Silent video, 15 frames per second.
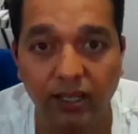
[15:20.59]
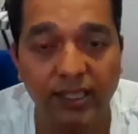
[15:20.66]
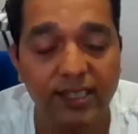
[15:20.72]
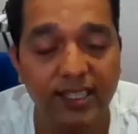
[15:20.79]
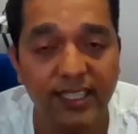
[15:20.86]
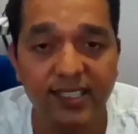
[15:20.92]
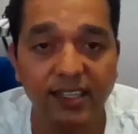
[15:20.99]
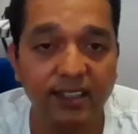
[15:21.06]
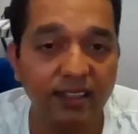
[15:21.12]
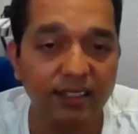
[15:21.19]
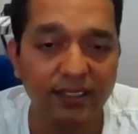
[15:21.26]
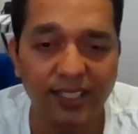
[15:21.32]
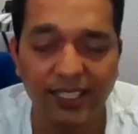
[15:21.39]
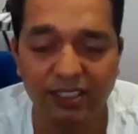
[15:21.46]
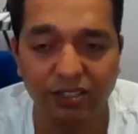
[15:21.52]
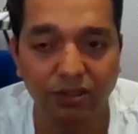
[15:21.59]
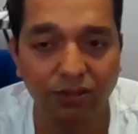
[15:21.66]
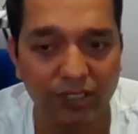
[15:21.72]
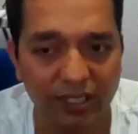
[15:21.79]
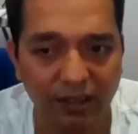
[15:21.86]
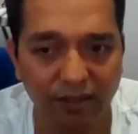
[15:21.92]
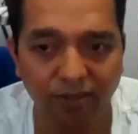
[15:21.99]
These are the things,
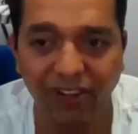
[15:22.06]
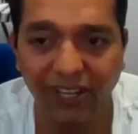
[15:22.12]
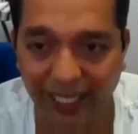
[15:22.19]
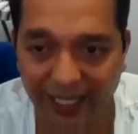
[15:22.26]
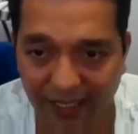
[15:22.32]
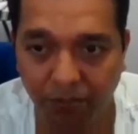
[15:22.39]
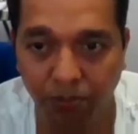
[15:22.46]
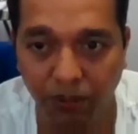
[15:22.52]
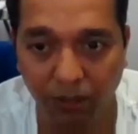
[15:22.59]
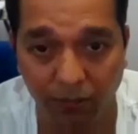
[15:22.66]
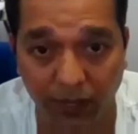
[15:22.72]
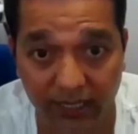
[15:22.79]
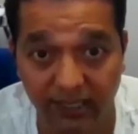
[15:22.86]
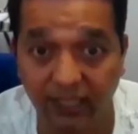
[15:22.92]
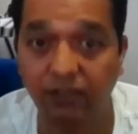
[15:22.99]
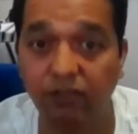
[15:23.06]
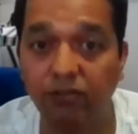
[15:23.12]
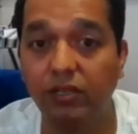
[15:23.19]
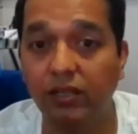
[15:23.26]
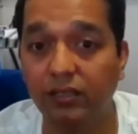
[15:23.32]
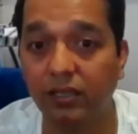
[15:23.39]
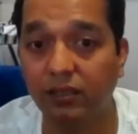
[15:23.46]
which are very simple, basic
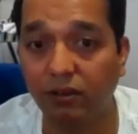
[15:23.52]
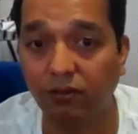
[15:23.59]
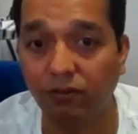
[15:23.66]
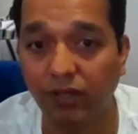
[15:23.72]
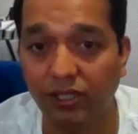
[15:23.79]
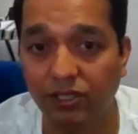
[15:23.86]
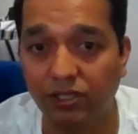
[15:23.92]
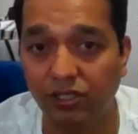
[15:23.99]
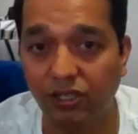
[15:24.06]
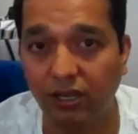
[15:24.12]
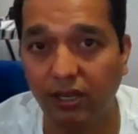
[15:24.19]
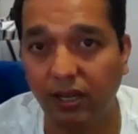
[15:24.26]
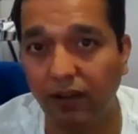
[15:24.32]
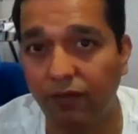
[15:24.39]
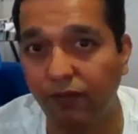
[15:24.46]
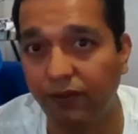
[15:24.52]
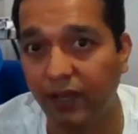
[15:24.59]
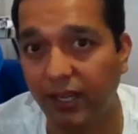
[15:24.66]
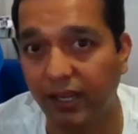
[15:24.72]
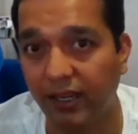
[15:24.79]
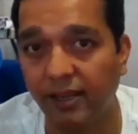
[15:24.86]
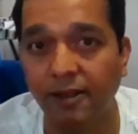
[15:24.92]
work, which I
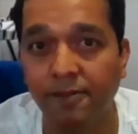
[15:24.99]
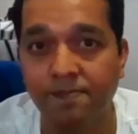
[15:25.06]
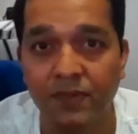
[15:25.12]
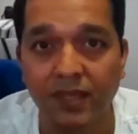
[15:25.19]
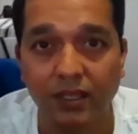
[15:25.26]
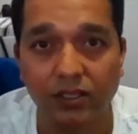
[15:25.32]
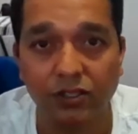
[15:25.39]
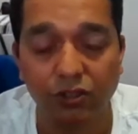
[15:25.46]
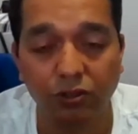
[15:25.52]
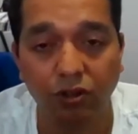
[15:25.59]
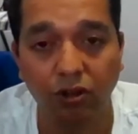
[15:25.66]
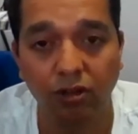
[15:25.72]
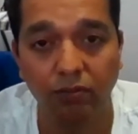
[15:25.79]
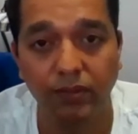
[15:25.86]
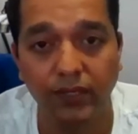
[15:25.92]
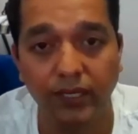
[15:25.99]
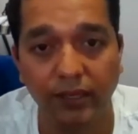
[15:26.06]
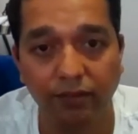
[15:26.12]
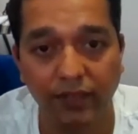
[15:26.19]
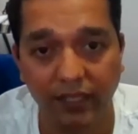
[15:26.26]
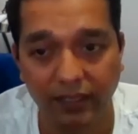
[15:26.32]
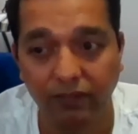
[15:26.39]
feel should not be
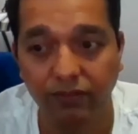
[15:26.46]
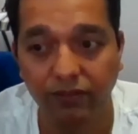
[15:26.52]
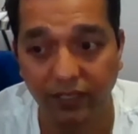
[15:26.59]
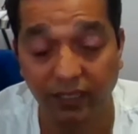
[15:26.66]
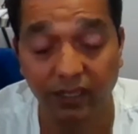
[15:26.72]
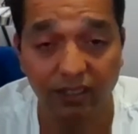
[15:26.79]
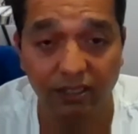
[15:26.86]
very difficult.